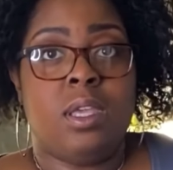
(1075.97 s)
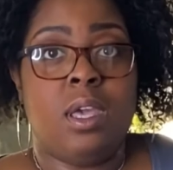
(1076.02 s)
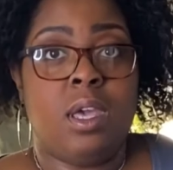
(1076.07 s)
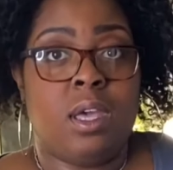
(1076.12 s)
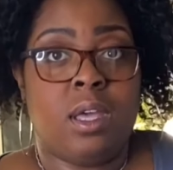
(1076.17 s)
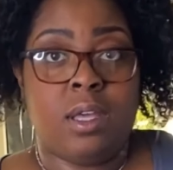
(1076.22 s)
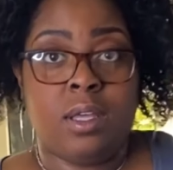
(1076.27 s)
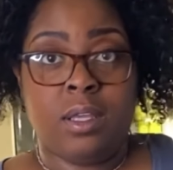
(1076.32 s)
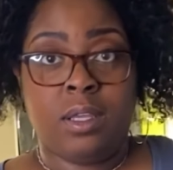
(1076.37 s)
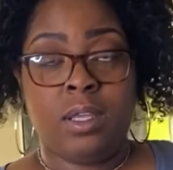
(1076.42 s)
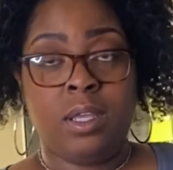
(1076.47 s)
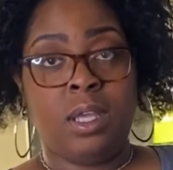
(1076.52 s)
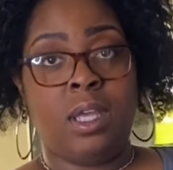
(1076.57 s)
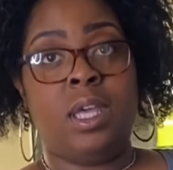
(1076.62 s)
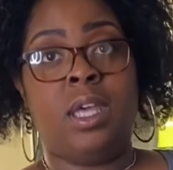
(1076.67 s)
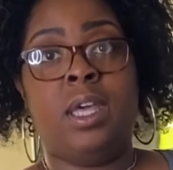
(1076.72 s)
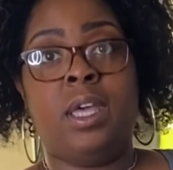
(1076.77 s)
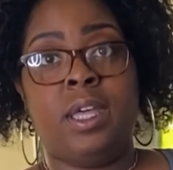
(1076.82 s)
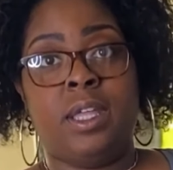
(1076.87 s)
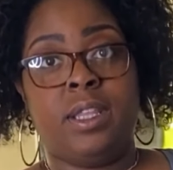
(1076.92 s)
this is
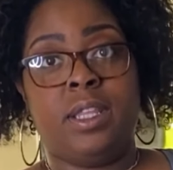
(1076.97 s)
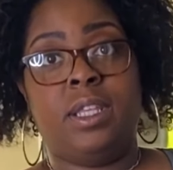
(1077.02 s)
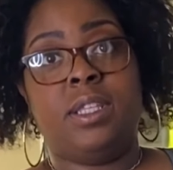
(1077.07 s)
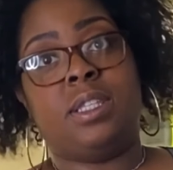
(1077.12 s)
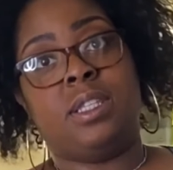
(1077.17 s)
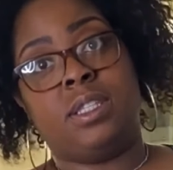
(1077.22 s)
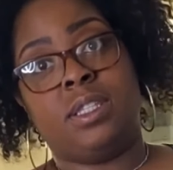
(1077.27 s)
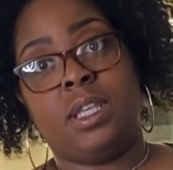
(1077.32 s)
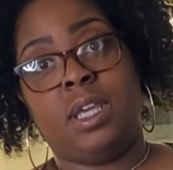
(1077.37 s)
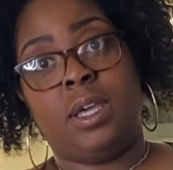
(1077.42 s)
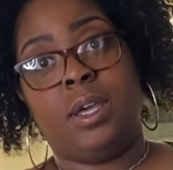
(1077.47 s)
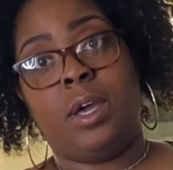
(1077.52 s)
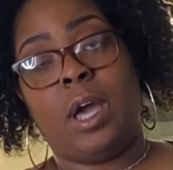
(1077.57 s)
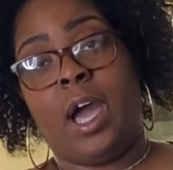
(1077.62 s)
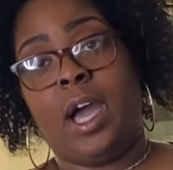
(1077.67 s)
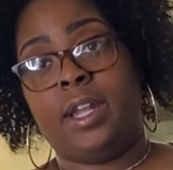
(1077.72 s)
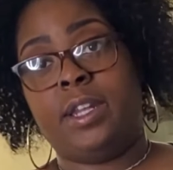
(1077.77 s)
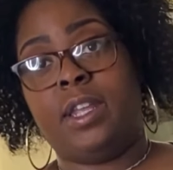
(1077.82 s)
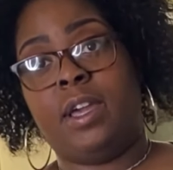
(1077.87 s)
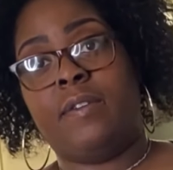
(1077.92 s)
it. I definitely
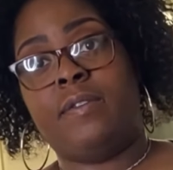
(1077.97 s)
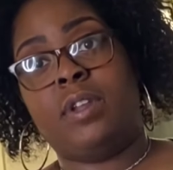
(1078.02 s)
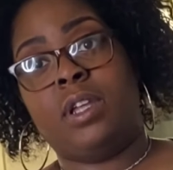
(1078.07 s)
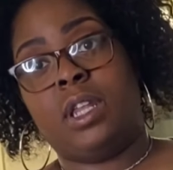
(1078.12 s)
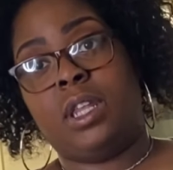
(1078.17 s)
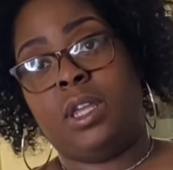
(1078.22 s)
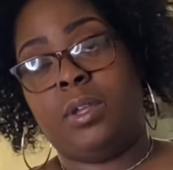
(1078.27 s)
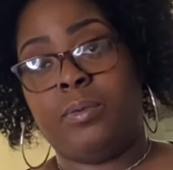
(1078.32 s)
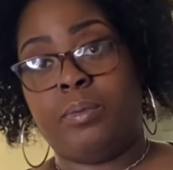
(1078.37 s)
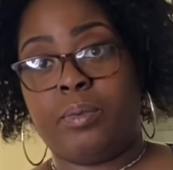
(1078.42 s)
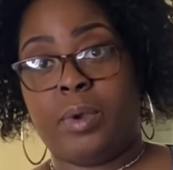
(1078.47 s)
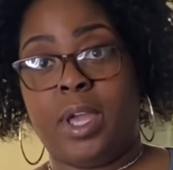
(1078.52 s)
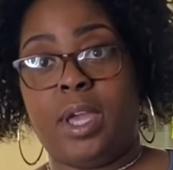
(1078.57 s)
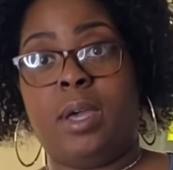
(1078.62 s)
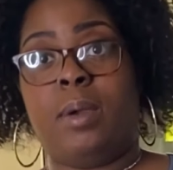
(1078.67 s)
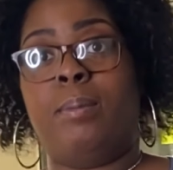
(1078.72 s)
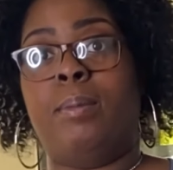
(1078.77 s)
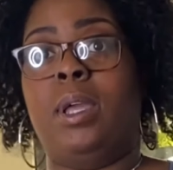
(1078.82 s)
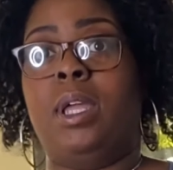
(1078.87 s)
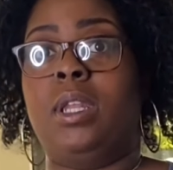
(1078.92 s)
recommend it to
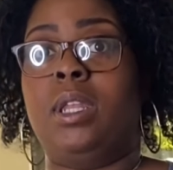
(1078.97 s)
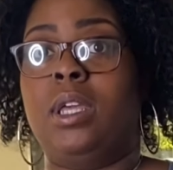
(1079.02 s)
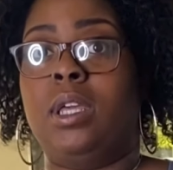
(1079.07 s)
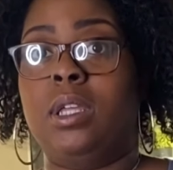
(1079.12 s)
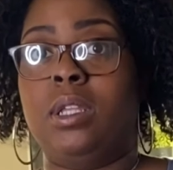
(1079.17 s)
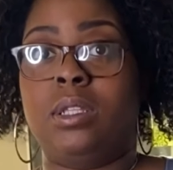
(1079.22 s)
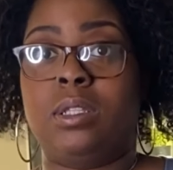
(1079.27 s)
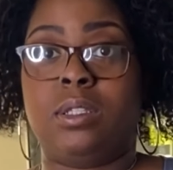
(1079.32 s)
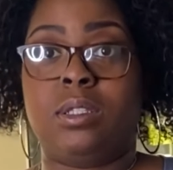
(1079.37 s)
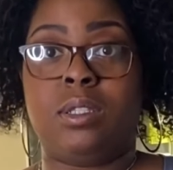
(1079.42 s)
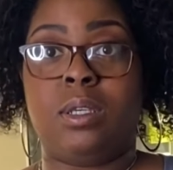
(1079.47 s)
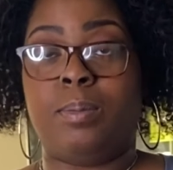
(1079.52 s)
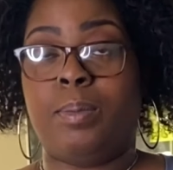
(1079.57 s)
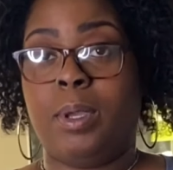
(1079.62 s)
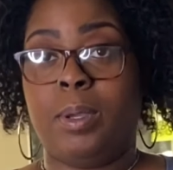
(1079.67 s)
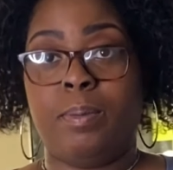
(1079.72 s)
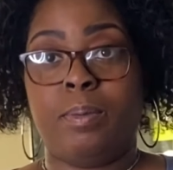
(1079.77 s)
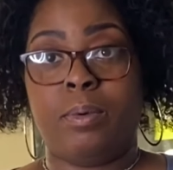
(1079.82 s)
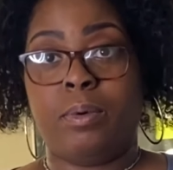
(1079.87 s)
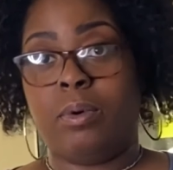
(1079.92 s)
people
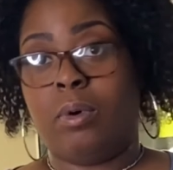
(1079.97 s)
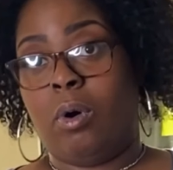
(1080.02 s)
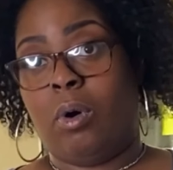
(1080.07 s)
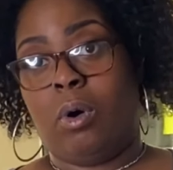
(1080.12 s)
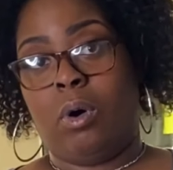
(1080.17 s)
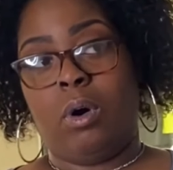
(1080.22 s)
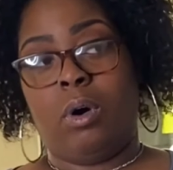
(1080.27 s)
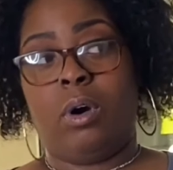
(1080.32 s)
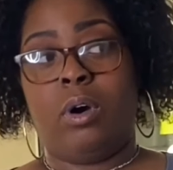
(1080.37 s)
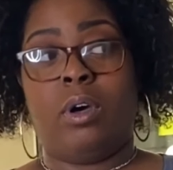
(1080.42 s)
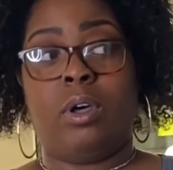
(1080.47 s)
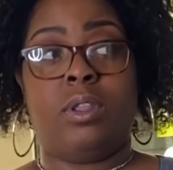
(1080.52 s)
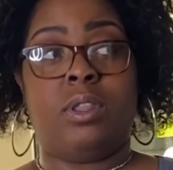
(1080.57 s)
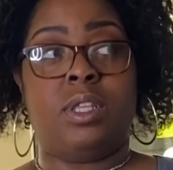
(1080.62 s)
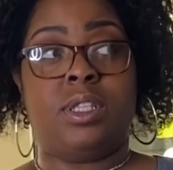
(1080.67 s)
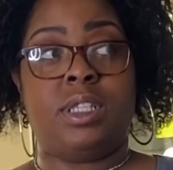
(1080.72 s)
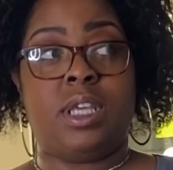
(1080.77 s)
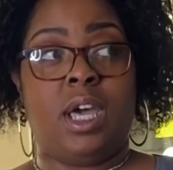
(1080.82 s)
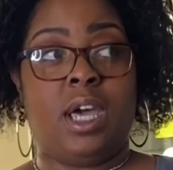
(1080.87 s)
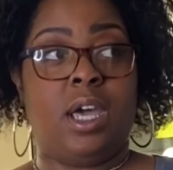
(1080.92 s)
all the time. It was
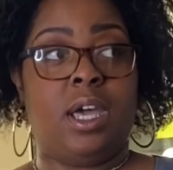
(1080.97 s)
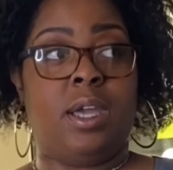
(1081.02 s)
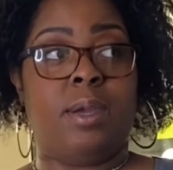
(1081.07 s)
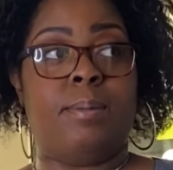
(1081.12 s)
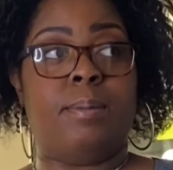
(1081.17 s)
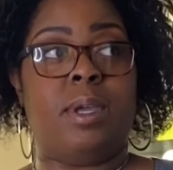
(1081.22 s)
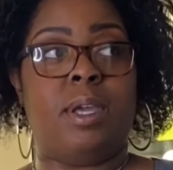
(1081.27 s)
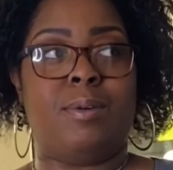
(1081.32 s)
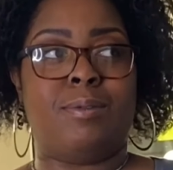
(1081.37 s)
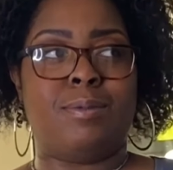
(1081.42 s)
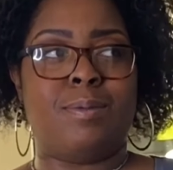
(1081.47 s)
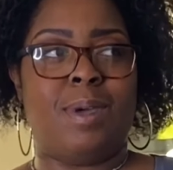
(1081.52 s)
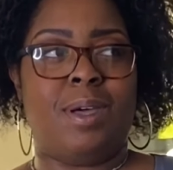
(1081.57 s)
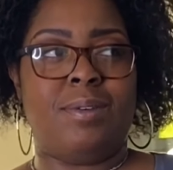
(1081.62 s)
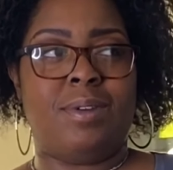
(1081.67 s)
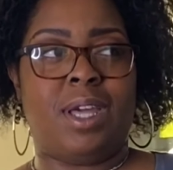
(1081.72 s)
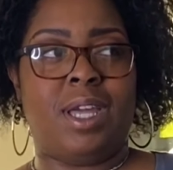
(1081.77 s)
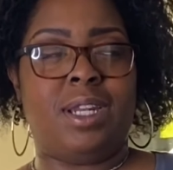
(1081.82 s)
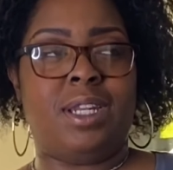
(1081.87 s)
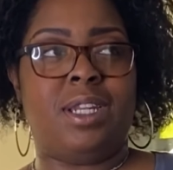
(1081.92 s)
about
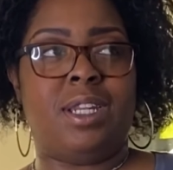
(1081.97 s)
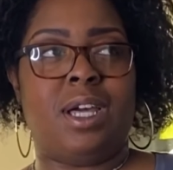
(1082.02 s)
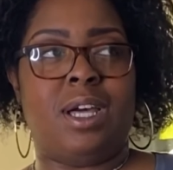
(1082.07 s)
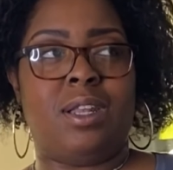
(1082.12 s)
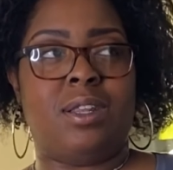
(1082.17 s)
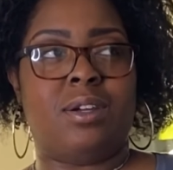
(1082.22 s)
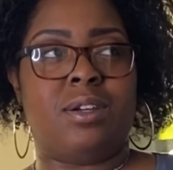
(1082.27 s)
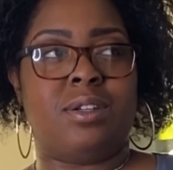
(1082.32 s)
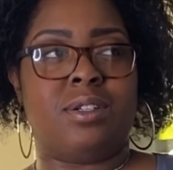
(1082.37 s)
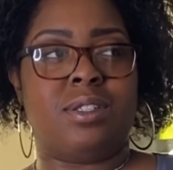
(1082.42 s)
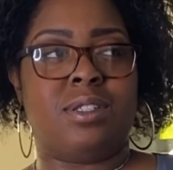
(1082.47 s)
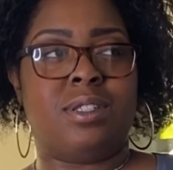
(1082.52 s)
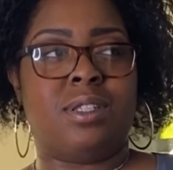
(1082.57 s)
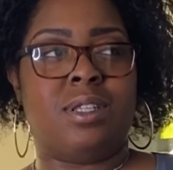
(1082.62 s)
$90. I don't know.